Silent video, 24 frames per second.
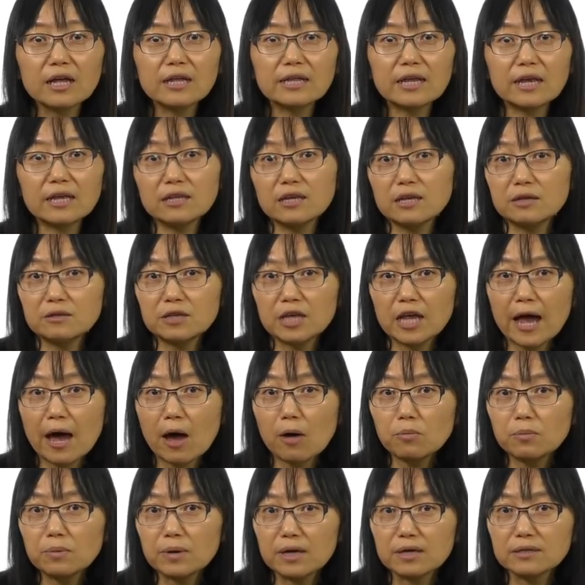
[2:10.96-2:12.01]
Can it
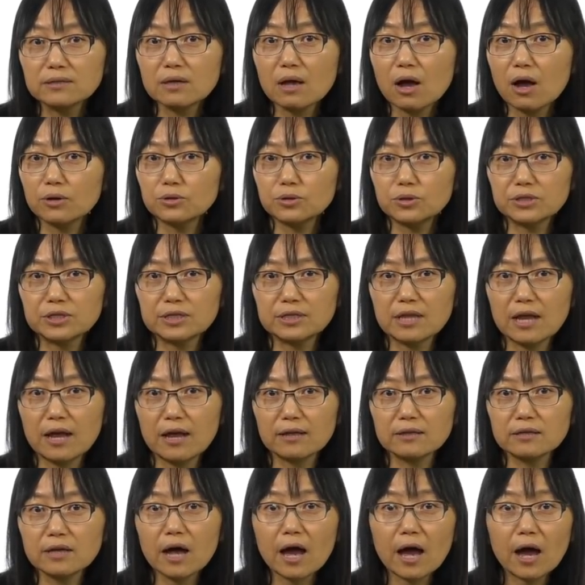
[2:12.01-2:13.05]
help us
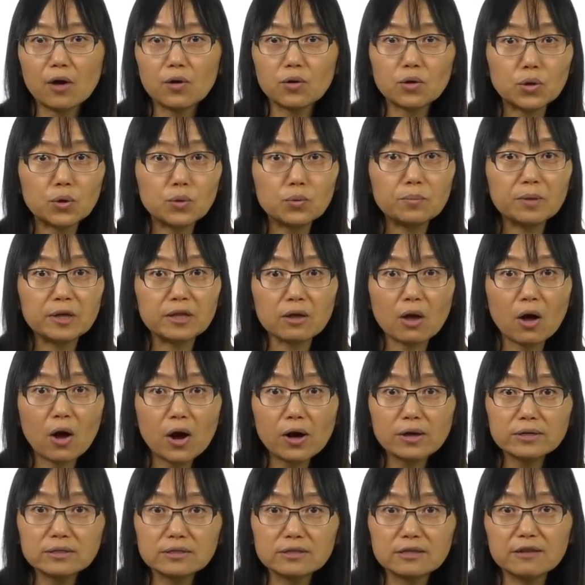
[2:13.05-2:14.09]
understand how human
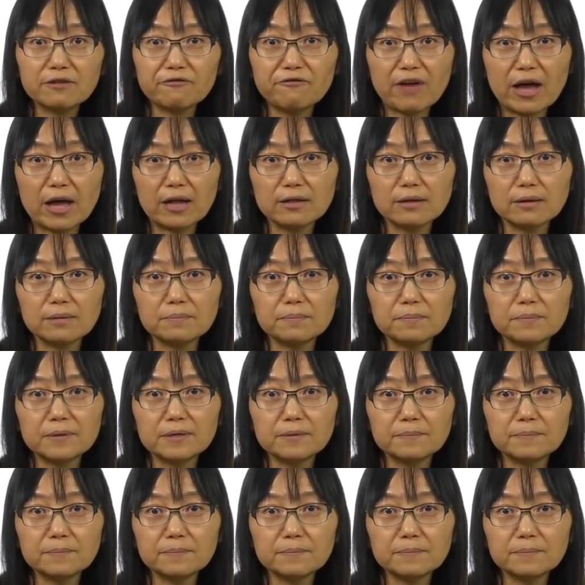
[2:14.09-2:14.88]
hearts develop?